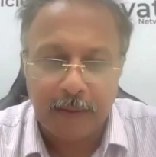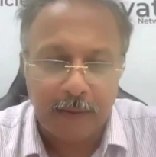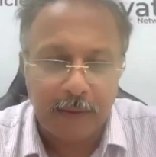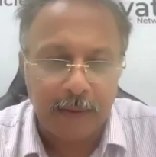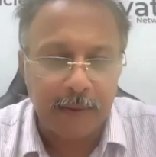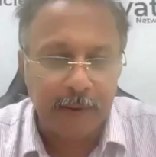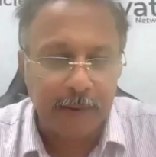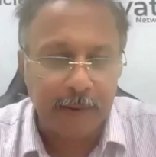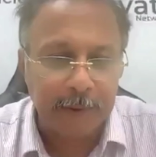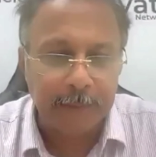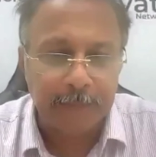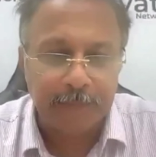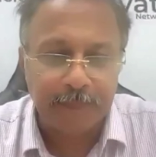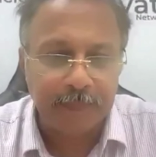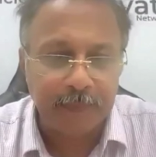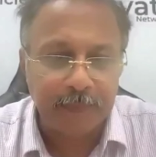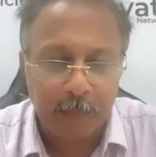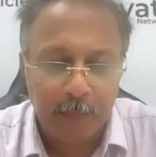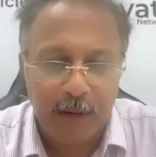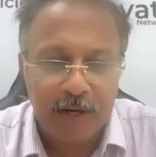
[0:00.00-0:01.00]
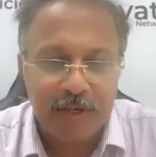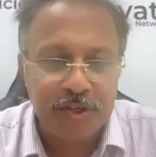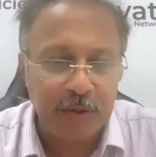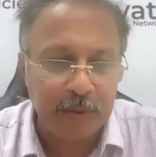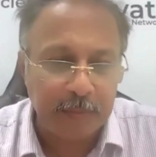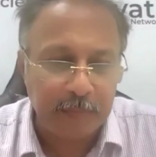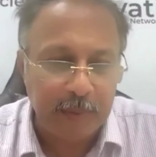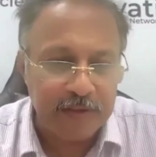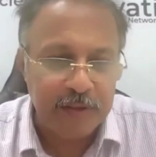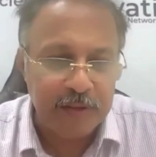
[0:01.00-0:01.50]
uh,
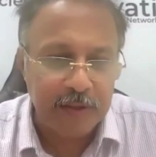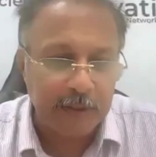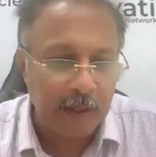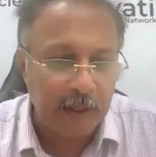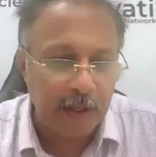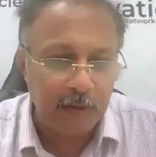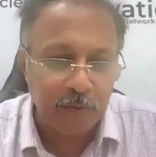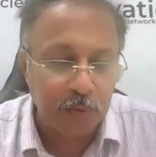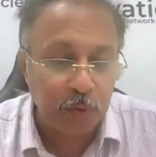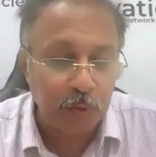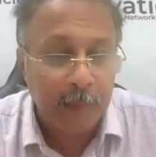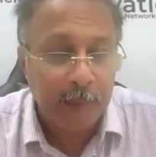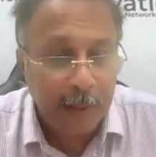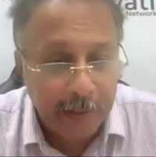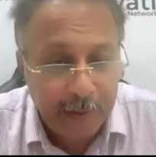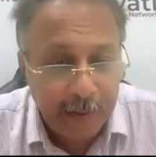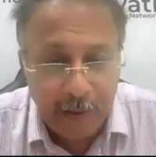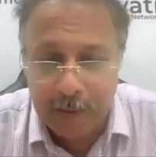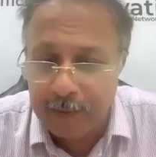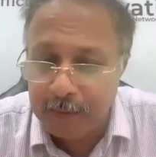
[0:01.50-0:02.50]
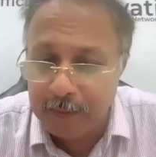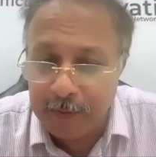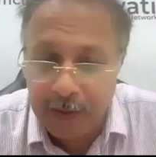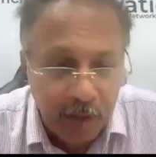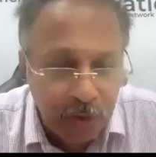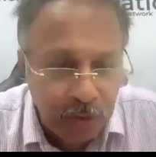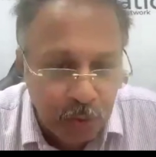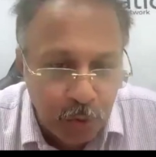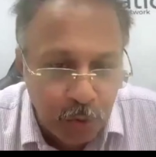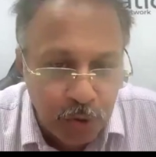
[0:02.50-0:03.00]
masterclass group. Again,
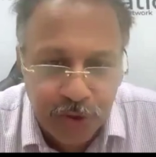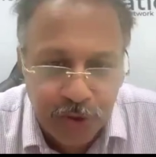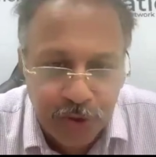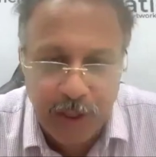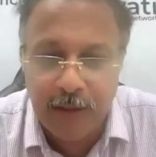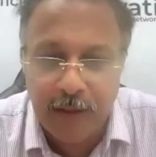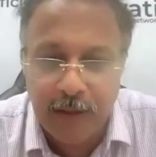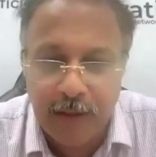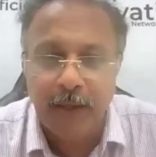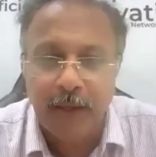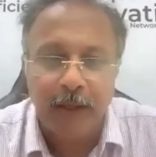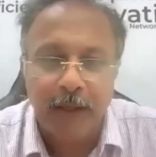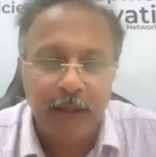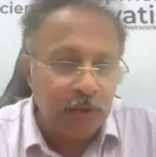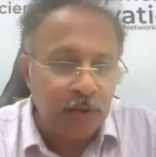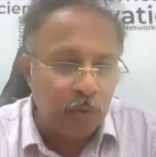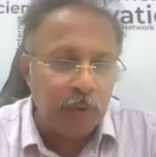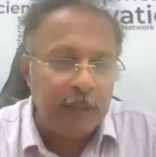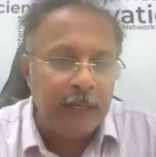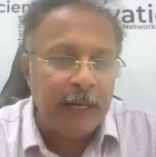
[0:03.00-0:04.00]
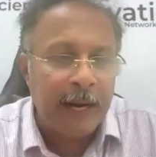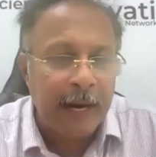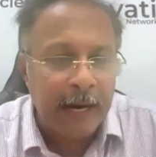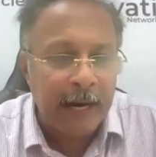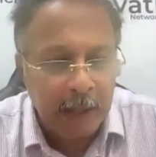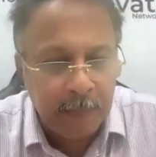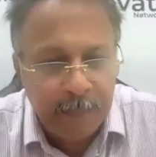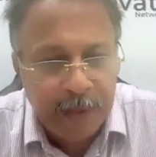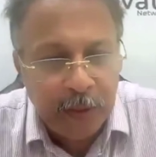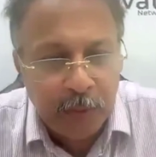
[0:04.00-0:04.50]
there is no junk. It's only
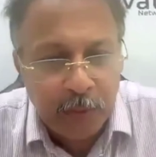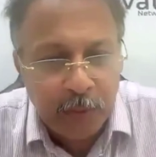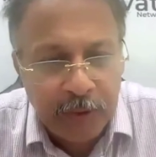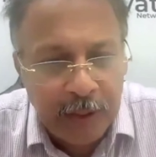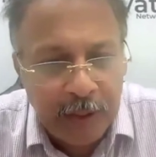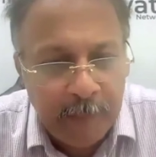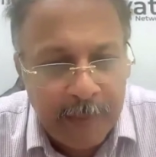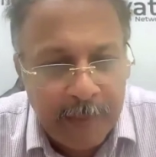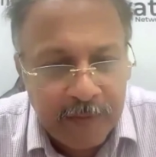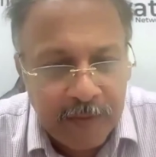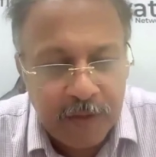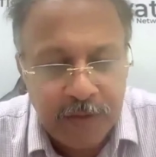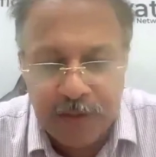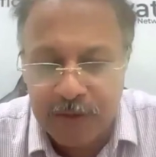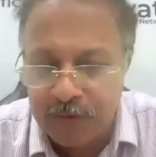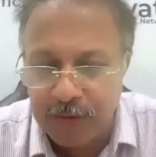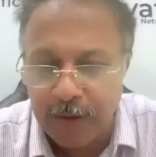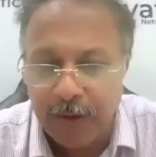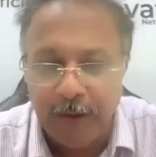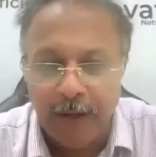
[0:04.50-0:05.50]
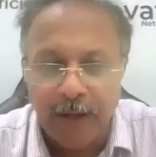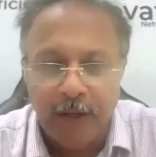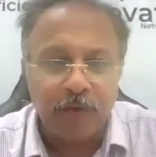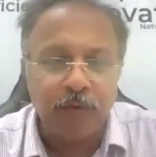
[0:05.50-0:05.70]
admin only messages.